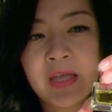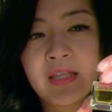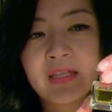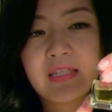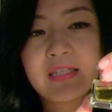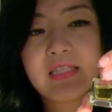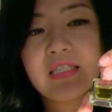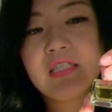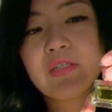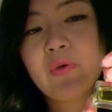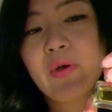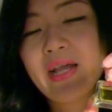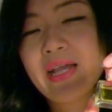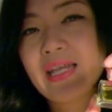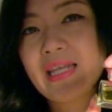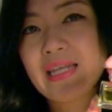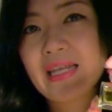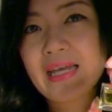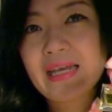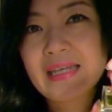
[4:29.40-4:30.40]
This is
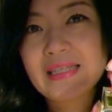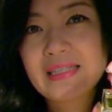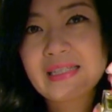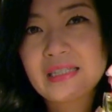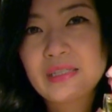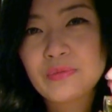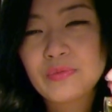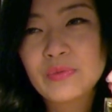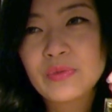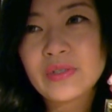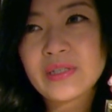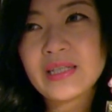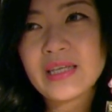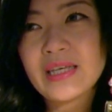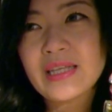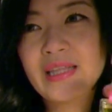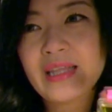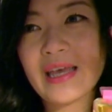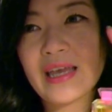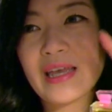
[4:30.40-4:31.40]
quite nice. It's
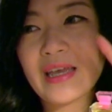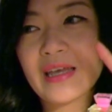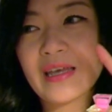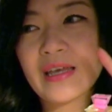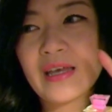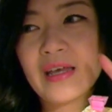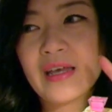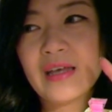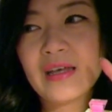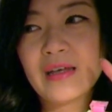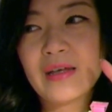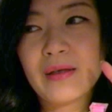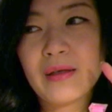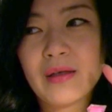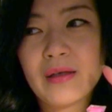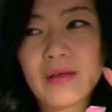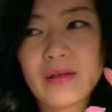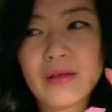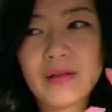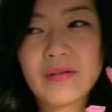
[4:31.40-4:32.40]
really like
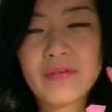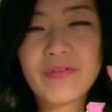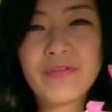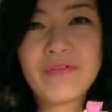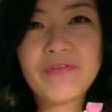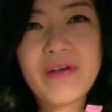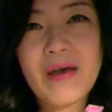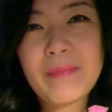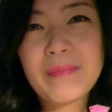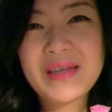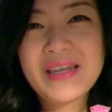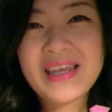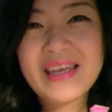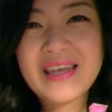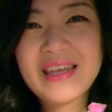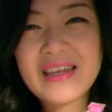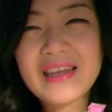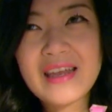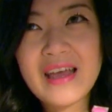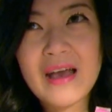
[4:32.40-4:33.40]

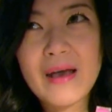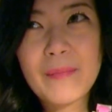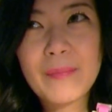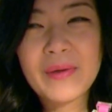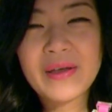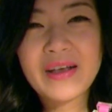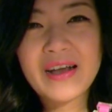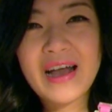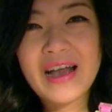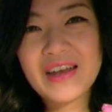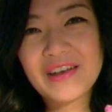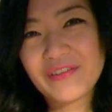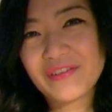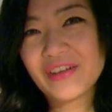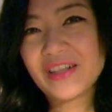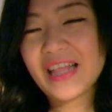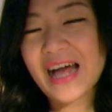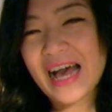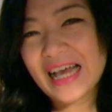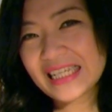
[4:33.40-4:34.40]
feminine but kind of
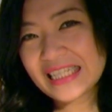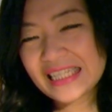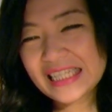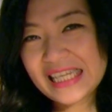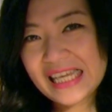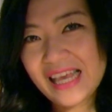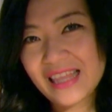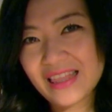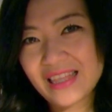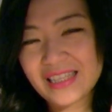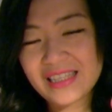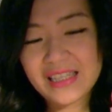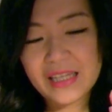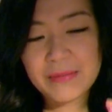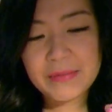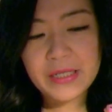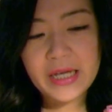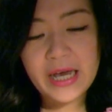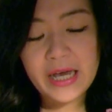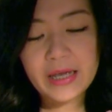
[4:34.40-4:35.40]
classy at the
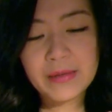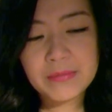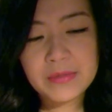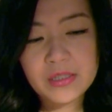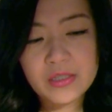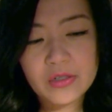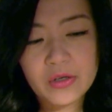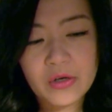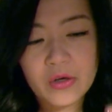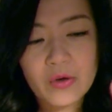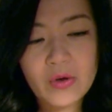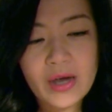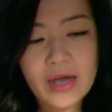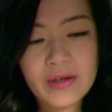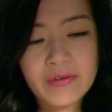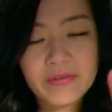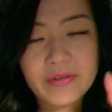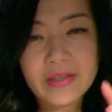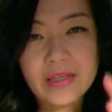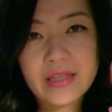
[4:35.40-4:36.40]
same time, so
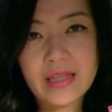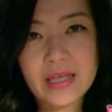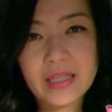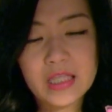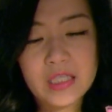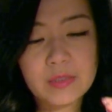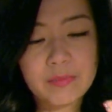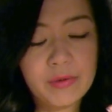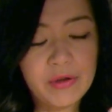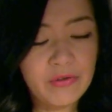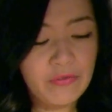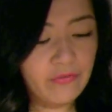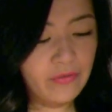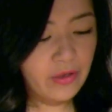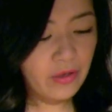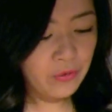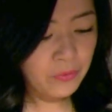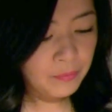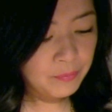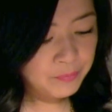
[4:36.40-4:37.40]
I really like this
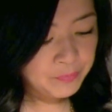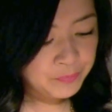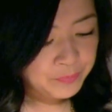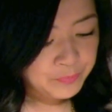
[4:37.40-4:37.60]
perfume.